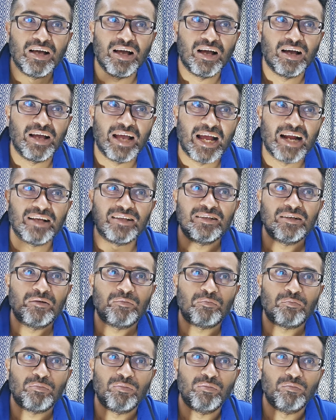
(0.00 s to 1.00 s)
uh,
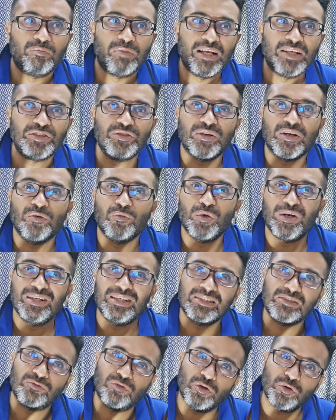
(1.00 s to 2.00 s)
another place you can wear
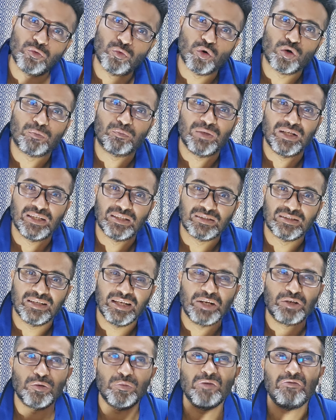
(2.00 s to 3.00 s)
this for your workplace
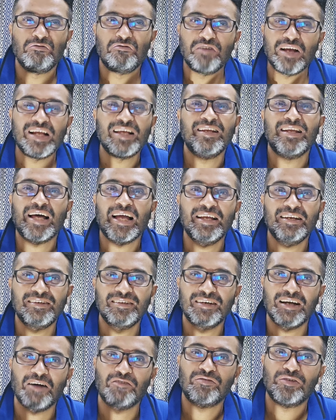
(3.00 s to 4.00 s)
it will be very light
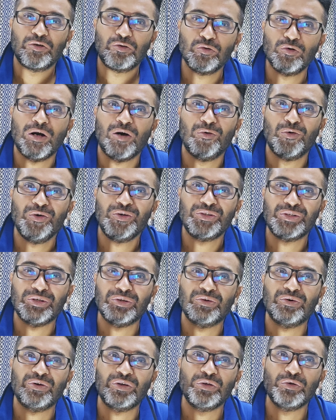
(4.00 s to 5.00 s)
after two hours you
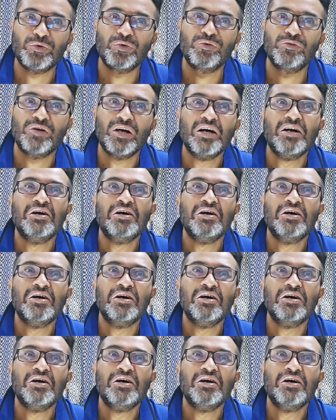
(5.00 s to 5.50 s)
know you'll